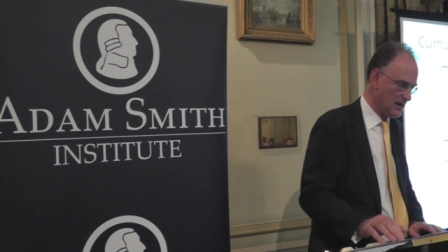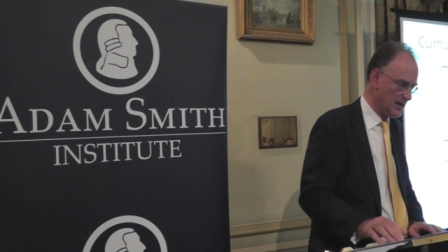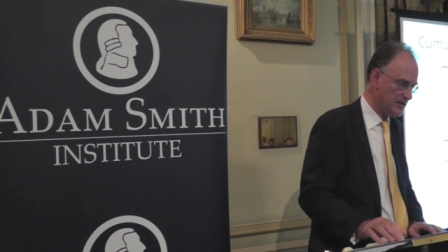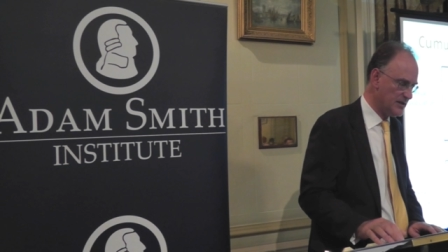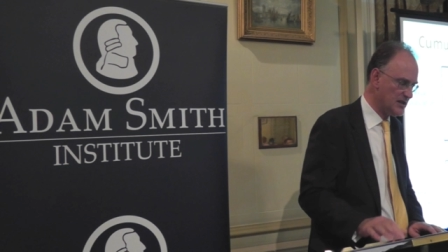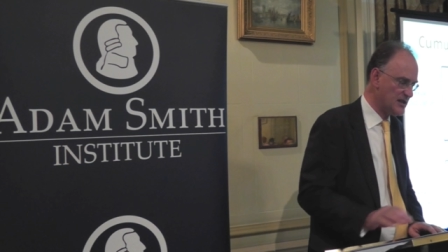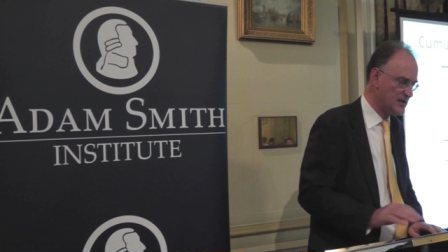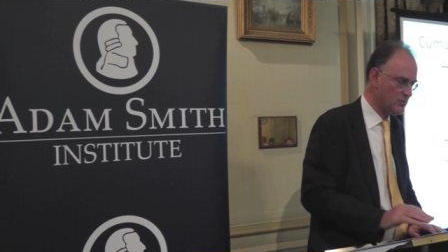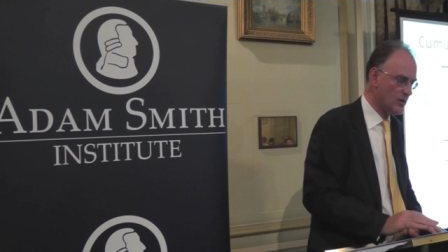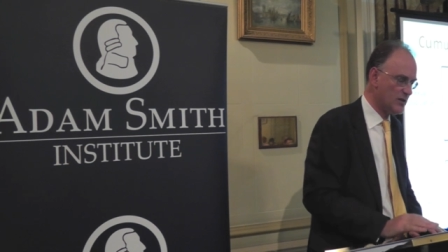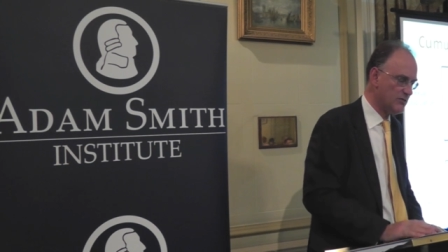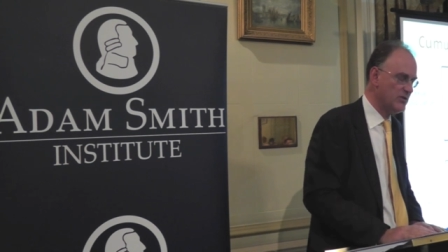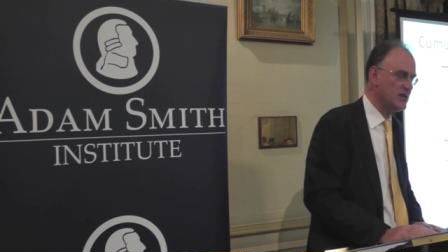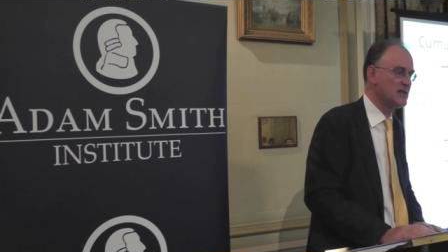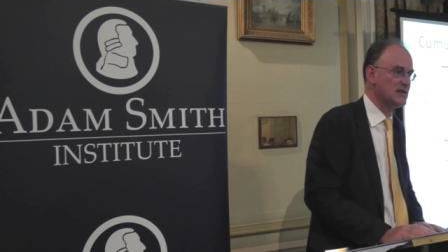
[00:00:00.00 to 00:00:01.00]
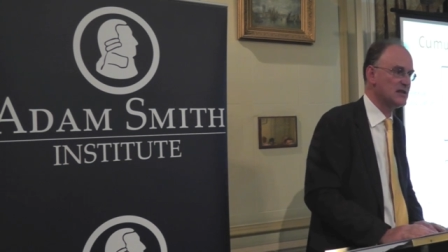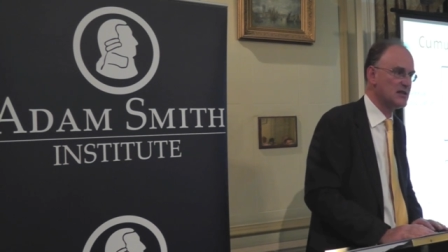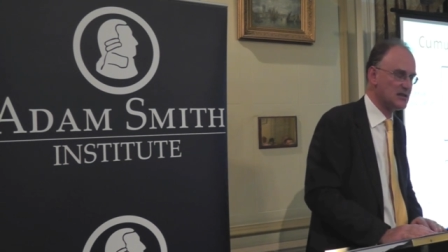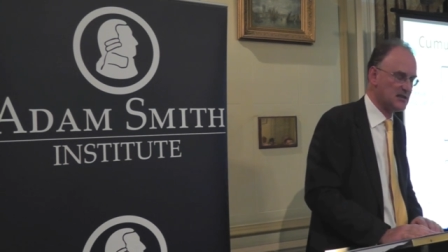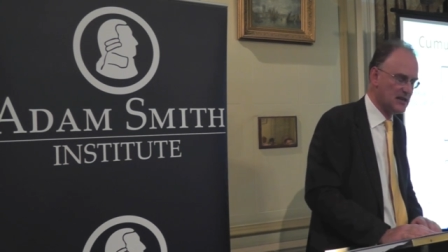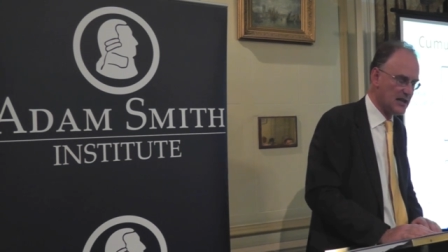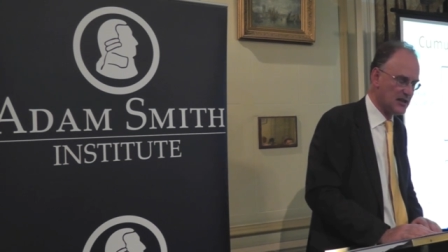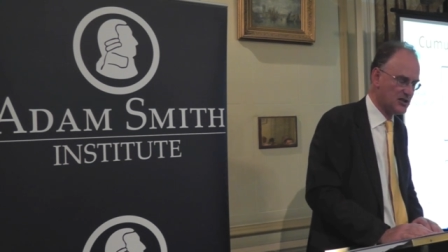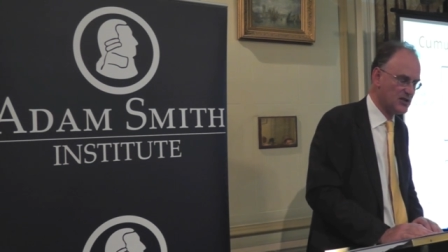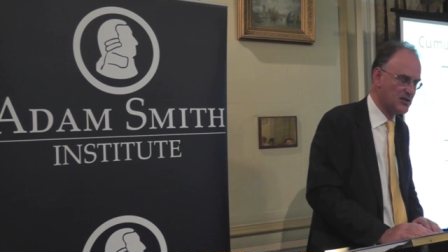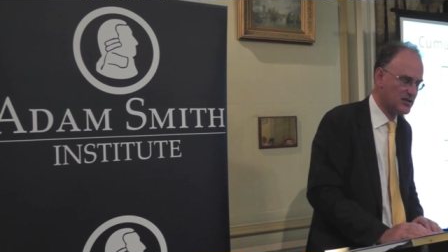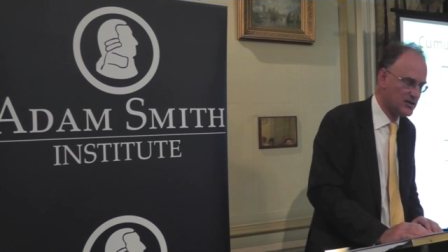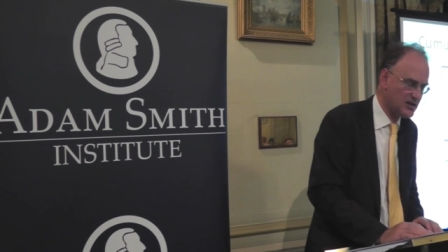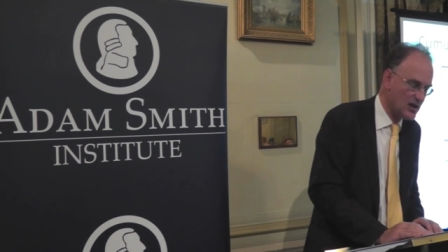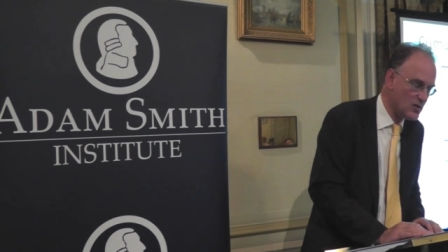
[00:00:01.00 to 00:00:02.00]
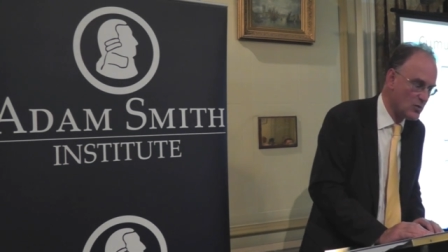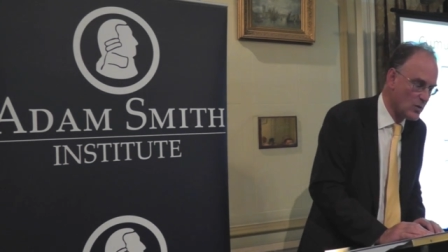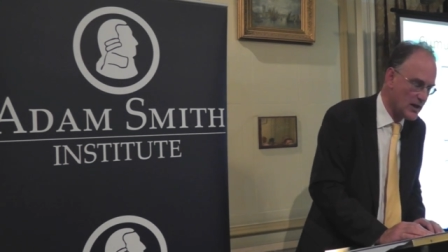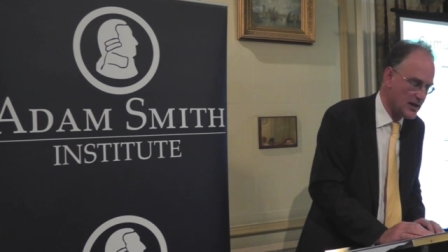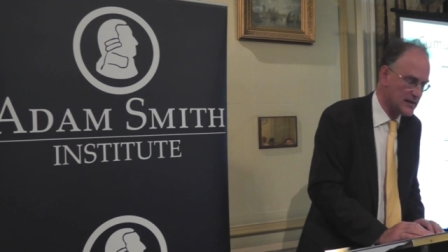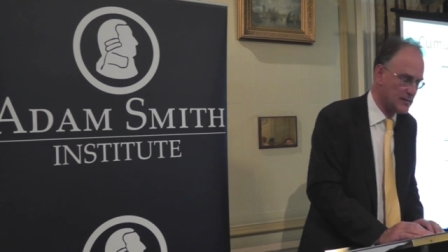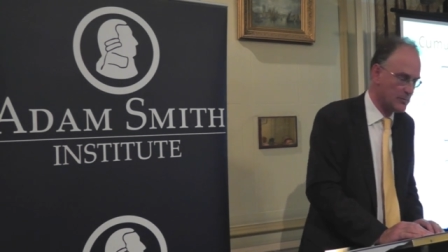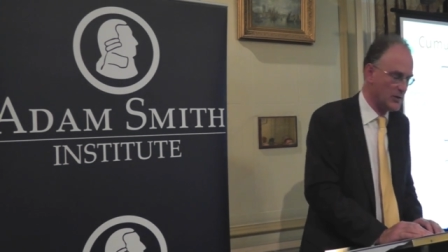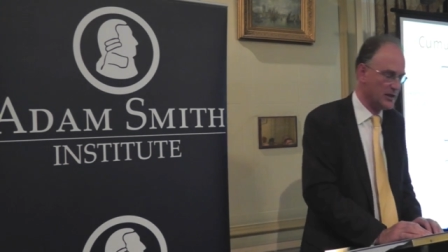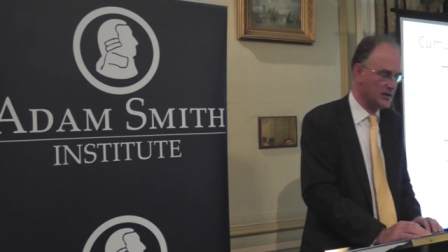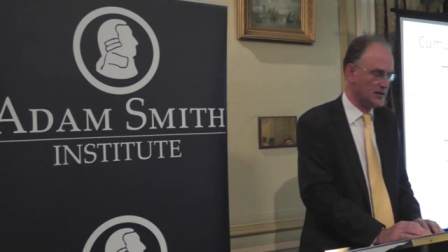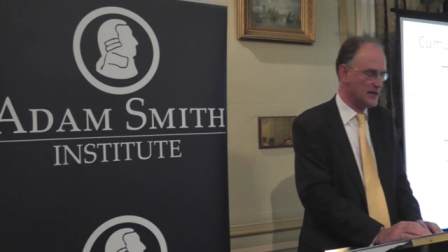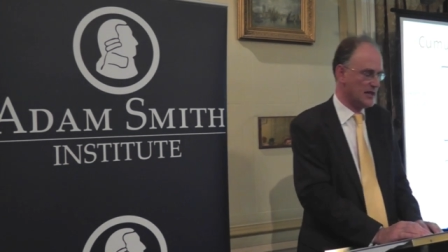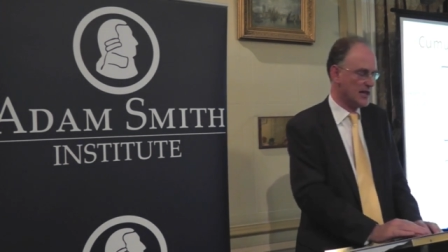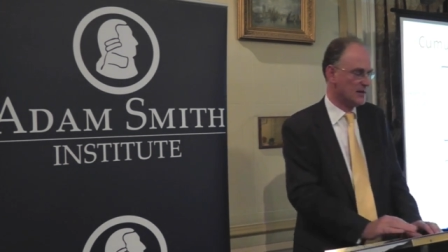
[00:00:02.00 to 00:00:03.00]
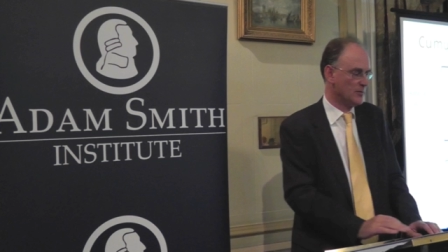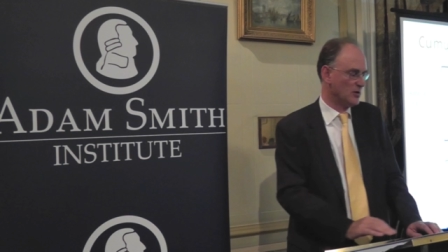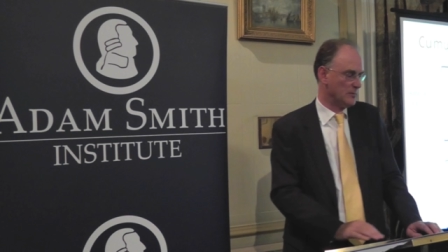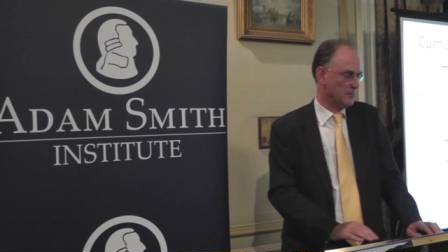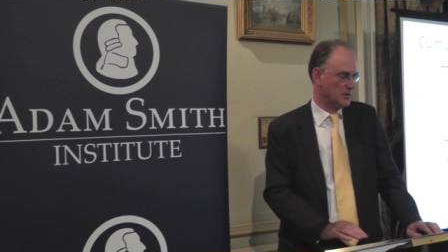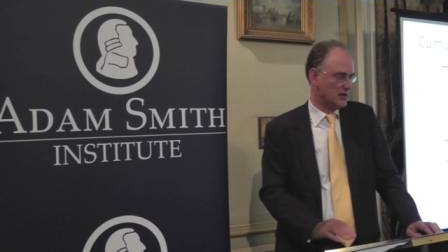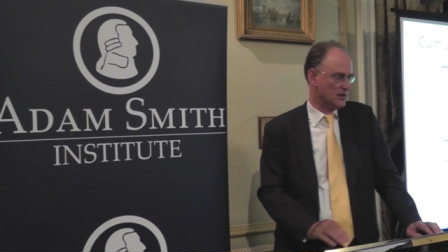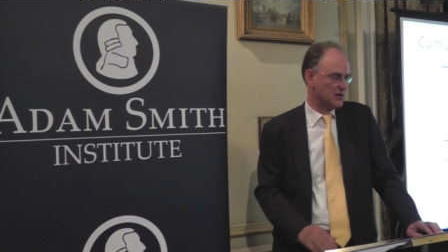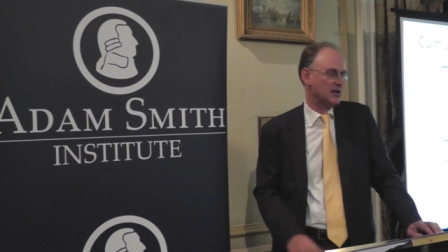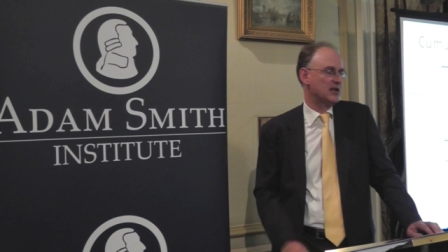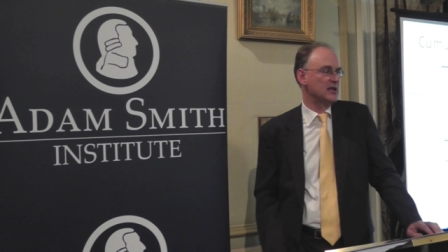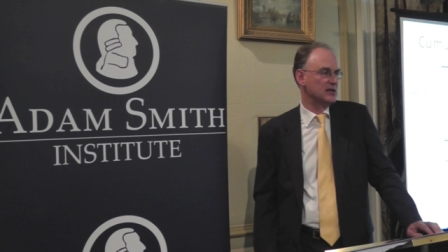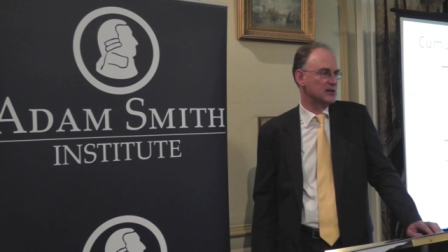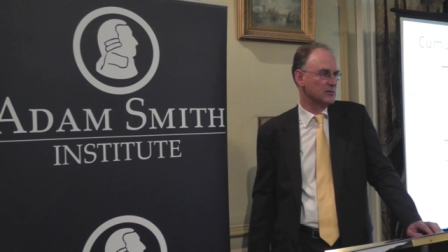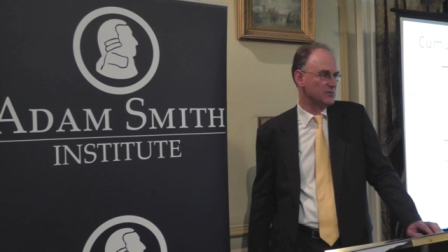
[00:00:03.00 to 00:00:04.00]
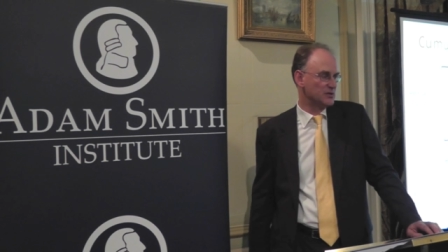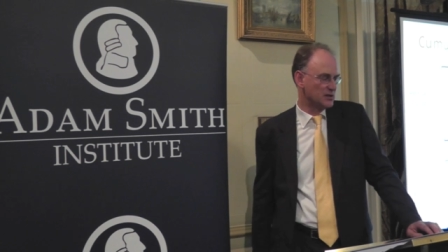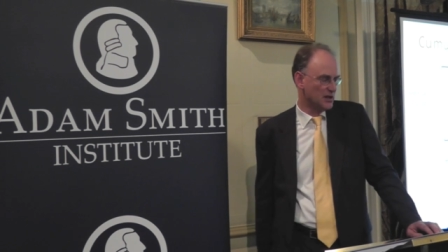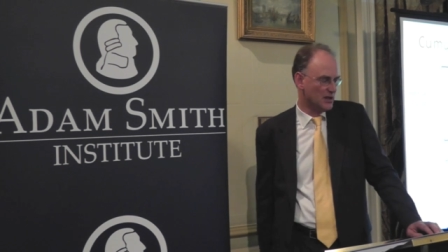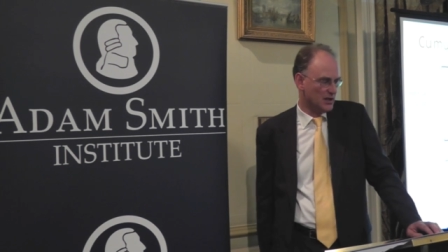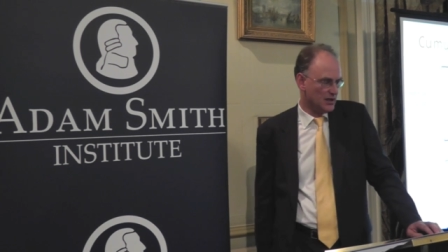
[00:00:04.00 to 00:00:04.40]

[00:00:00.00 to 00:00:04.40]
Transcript: And this is one reason that sex is so widespread in the animal and plant kingdoms,